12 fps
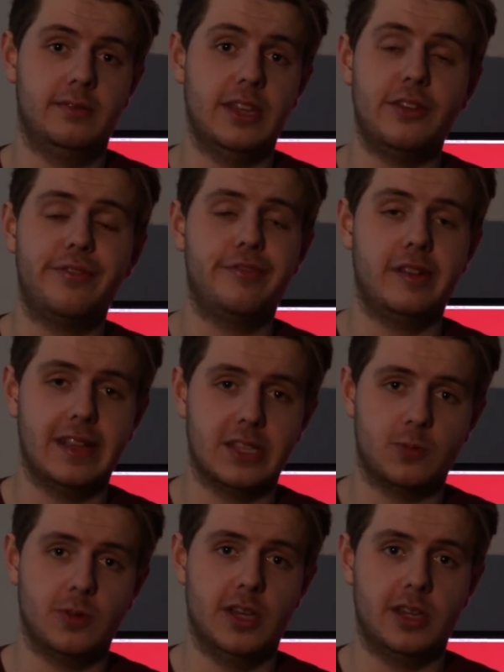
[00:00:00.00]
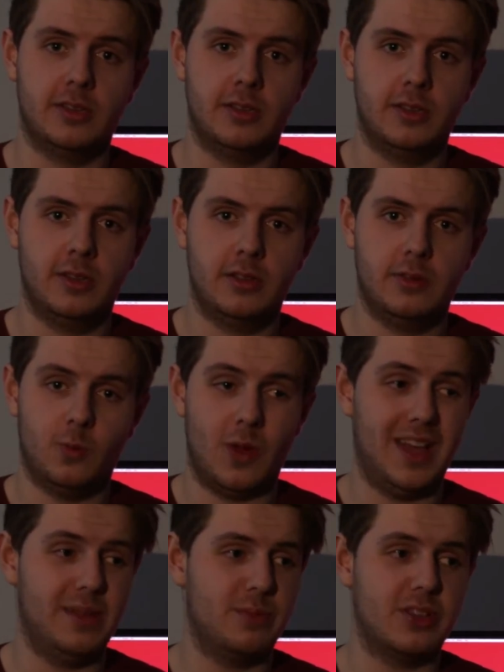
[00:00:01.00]
They do freelance work.
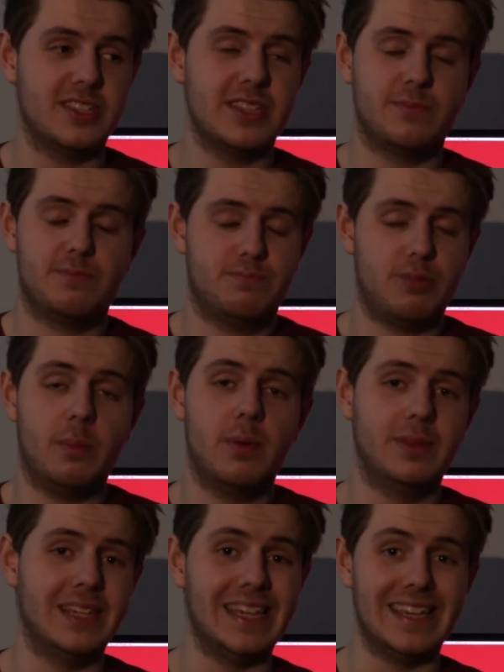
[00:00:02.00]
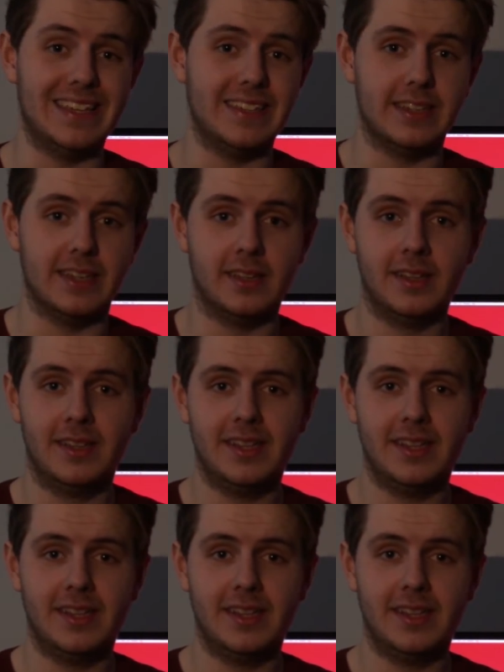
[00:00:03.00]
Why? Because it's probably easier.